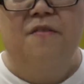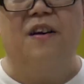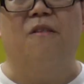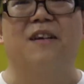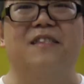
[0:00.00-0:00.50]

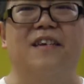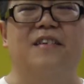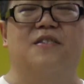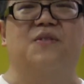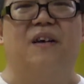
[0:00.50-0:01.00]
Now, one
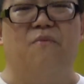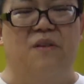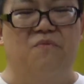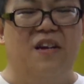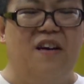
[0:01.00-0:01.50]
thing is that
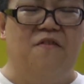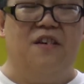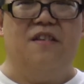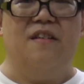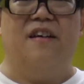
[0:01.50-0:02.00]
when we have
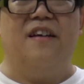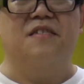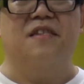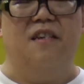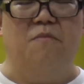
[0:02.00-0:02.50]
an
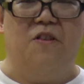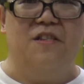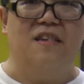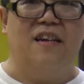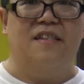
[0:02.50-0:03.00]
external
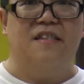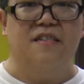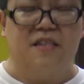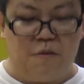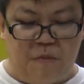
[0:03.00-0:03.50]
monitor like
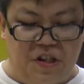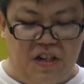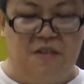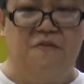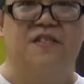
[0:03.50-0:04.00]
this,
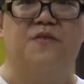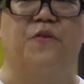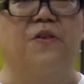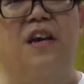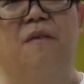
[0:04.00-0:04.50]
especially if it's
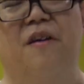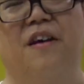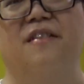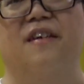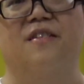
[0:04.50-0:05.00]
for
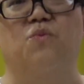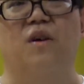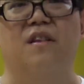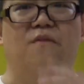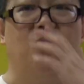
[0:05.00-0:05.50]
gaming, there's
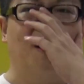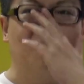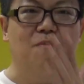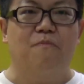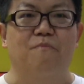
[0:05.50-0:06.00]

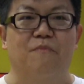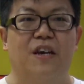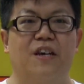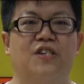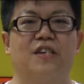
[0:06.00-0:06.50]
one
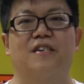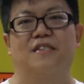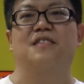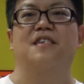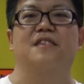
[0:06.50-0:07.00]
major
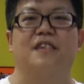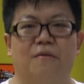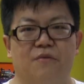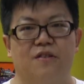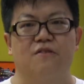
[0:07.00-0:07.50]
concern
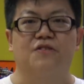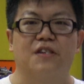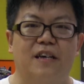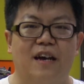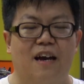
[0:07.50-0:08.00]
that we
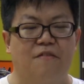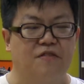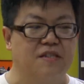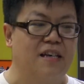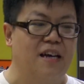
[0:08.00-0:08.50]
usually have
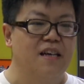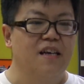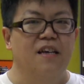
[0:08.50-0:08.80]
is that,